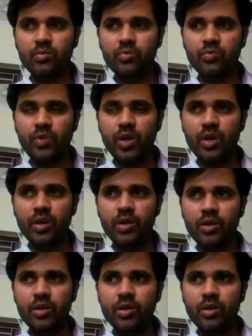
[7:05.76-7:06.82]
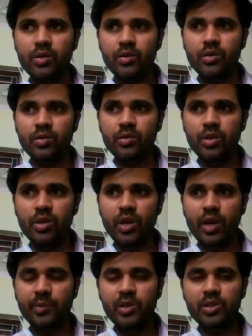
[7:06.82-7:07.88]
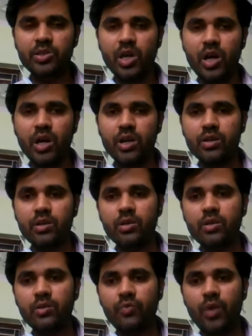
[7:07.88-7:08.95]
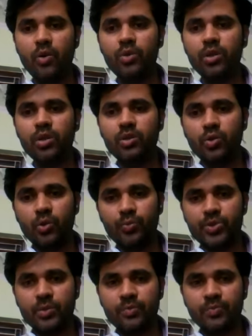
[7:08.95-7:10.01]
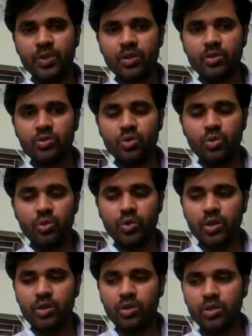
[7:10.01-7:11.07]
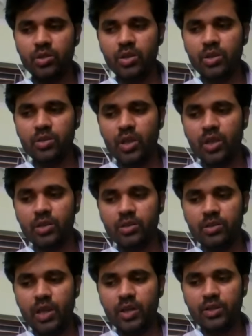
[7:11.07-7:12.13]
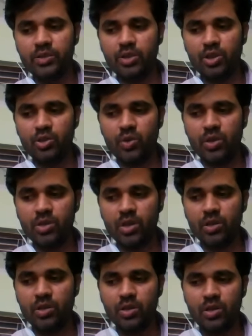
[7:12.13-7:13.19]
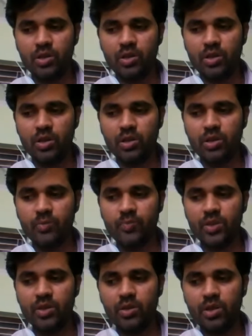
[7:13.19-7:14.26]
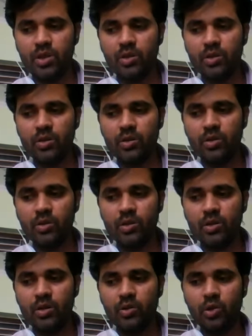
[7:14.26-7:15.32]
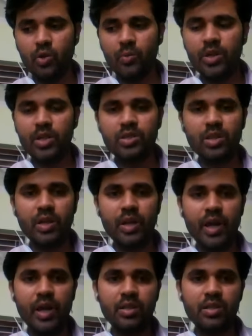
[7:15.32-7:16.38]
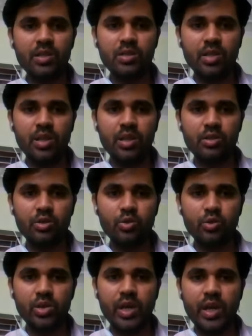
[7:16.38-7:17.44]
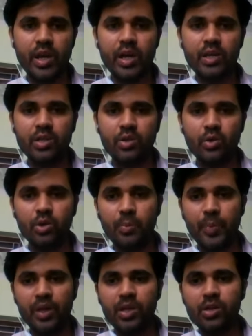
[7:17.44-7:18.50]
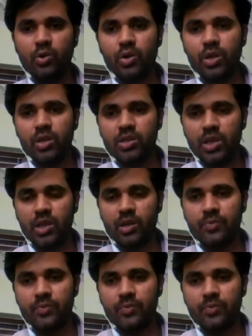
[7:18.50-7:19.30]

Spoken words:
where the animals are found in groups. So in that situation, the dominance hierarchy is there, the social hierarchy or the pecking order is there.